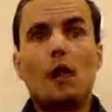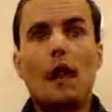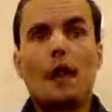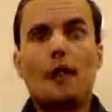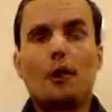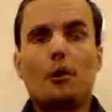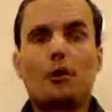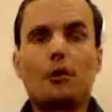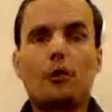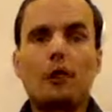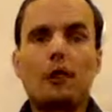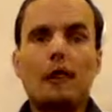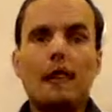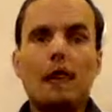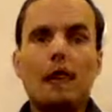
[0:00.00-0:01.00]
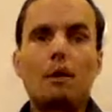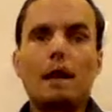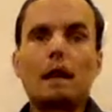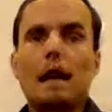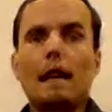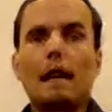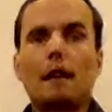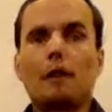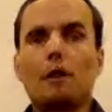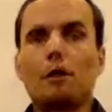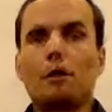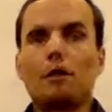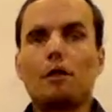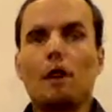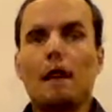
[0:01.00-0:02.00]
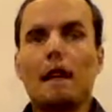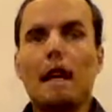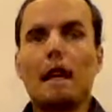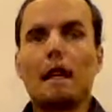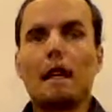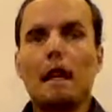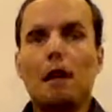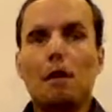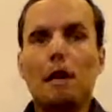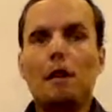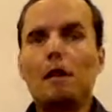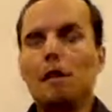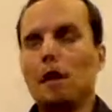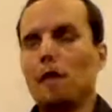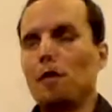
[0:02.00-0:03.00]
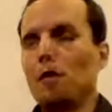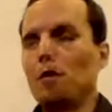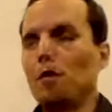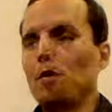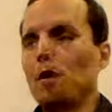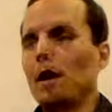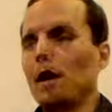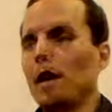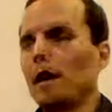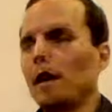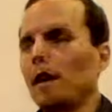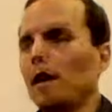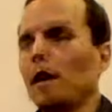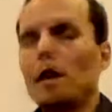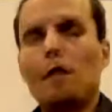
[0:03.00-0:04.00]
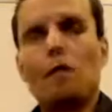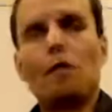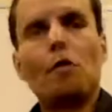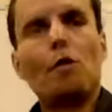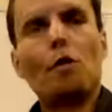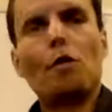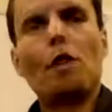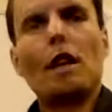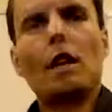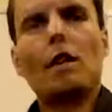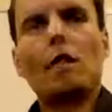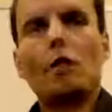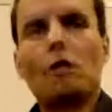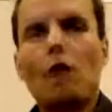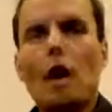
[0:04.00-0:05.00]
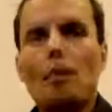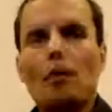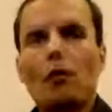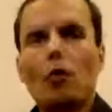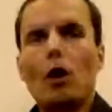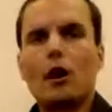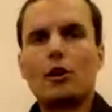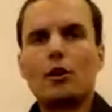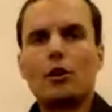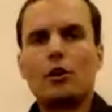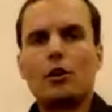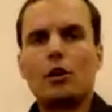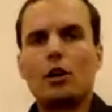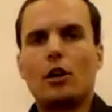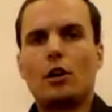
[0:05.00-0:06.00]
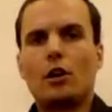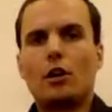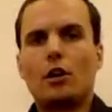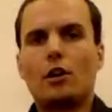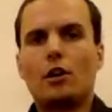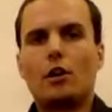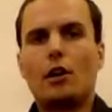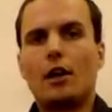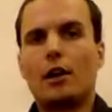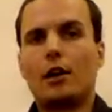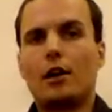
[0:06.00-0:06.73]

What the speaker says: And there was liquid lining those, and that liquid, if you think of a drop of water on